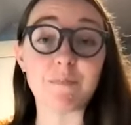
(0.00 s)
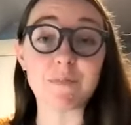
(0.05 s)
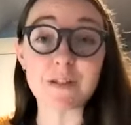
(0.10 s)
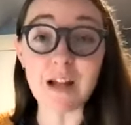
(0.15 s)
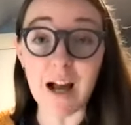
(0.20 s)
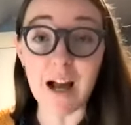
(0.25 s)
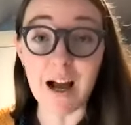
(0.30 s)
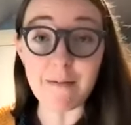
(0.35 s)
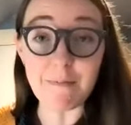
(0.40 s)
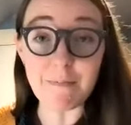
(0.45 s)

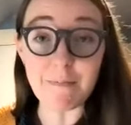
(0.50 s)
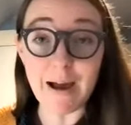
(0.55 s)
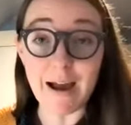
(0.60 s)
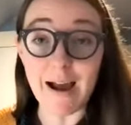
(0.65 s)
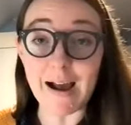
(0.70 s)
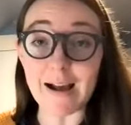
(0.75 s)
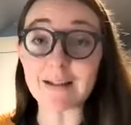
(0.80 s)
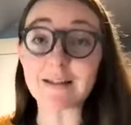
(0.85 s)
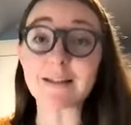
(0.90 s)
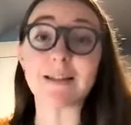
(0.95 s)
time
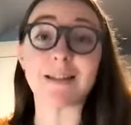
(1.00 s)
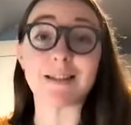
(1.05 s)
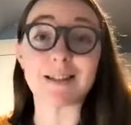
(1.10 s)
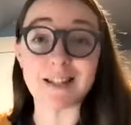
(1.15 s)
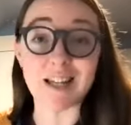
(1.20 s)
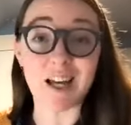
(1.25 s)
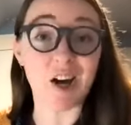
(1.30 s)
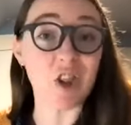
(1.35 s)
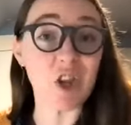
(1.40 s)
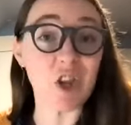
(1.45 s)
pass and
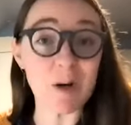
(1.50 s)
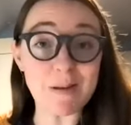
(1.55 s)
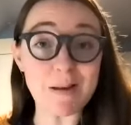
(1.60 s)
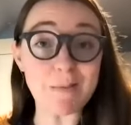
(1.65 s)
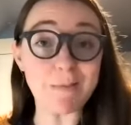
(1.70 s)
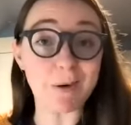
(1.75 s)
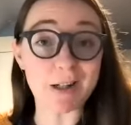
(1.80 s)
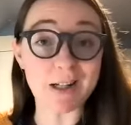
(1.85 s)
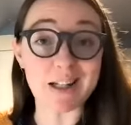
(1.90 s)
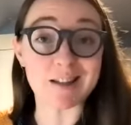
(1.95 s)
see other
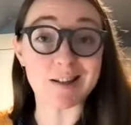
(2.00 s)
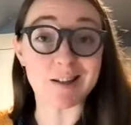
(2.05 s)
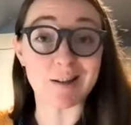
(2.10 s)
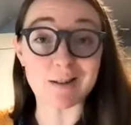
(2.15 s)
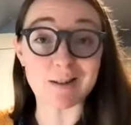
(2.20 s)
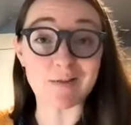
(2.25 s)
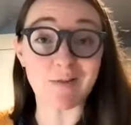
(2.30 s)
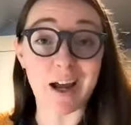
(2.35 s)
people get those